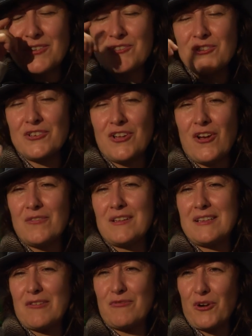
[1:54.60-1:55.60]
you should know
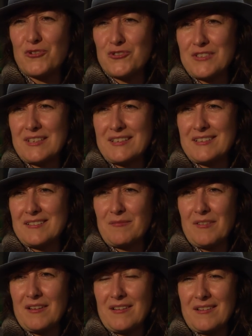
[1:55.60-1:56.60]
that I've watched it
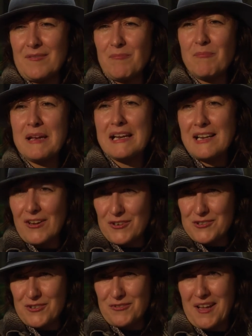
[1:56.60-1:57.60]

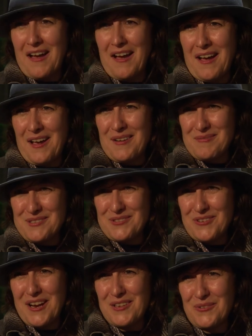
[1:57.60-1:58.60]
millions of times
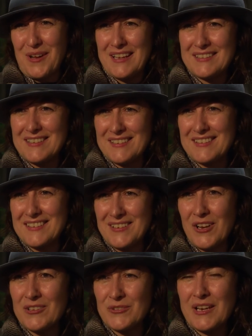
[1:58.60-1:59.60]
trying to edit. You know,
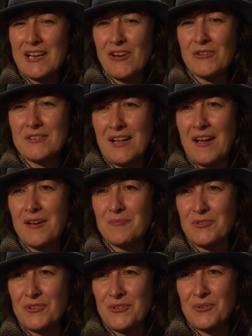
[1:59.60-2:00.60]
it took a long time
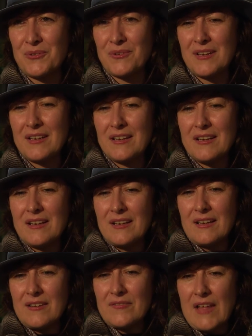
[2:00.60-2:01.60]
to
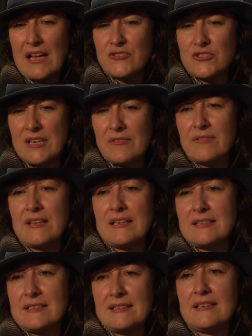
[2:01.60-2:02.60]
achieve
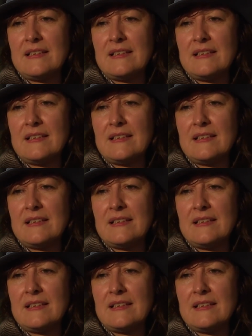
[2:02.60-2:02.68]
this. And